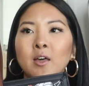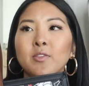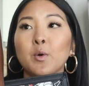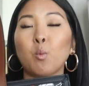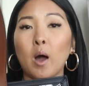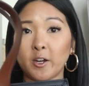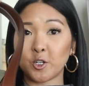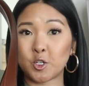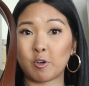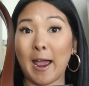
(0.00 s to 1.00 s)
The wider
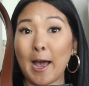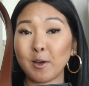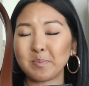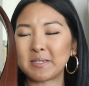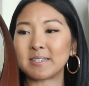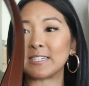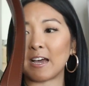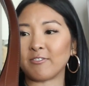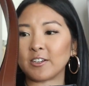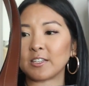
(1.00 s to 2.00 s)
straps
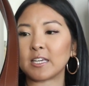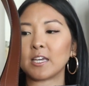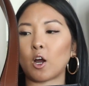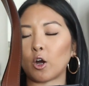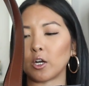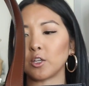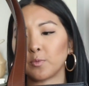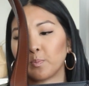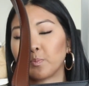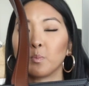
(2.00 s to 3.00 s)
definitely are
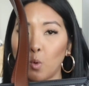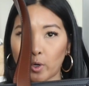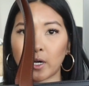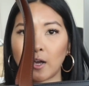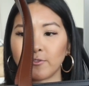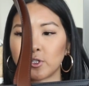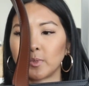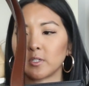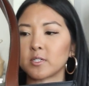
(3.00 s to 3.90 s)
more comfortable.